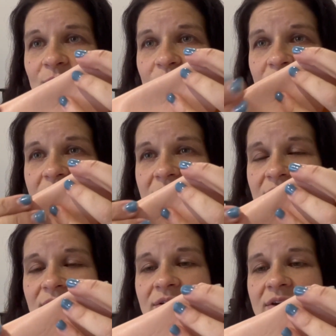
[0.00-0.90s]

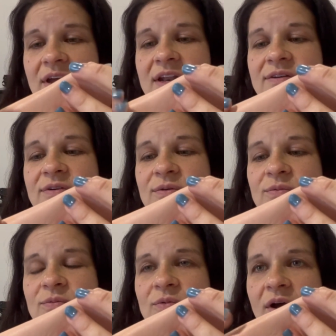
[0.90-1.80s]
real kind of a
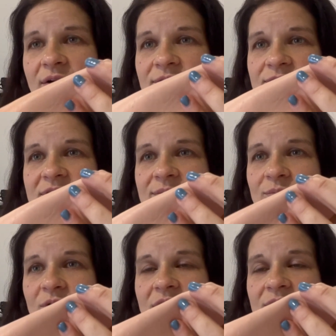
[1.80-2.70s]
roughed,
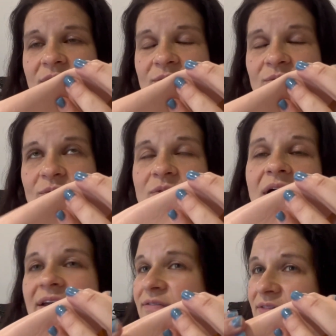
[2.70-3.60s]
more
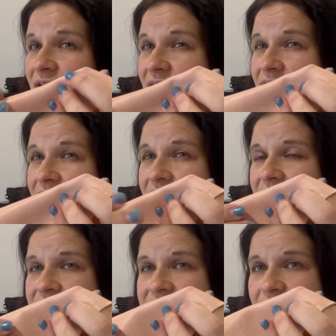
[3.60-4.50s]
lifelike
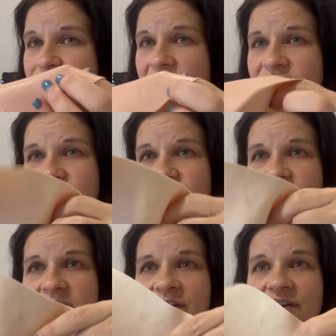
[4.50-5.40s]
type
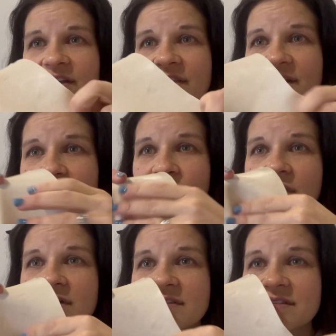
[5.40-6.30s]
texture here, and then a
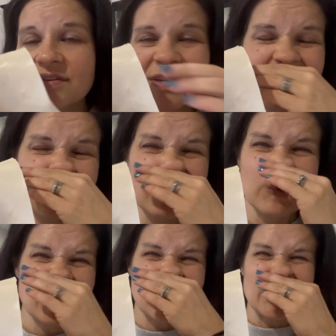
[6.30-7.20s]
more silky
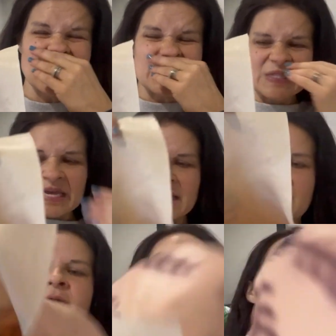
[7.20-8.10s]
smooth
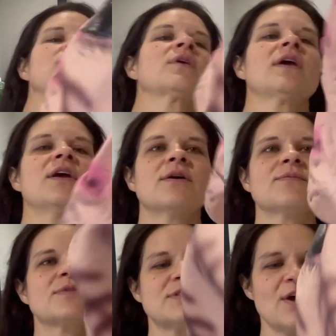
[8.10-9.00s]
inside here.
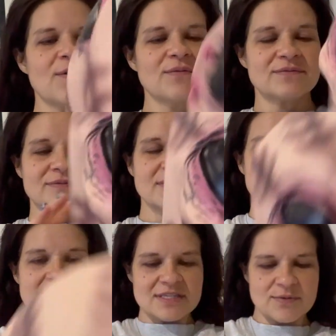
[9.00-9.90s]
So
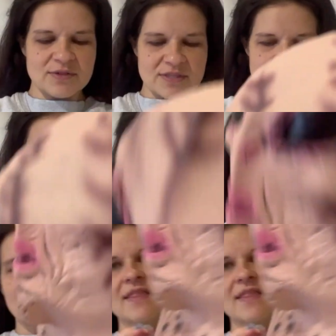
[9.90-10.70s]
let's see what this looks like.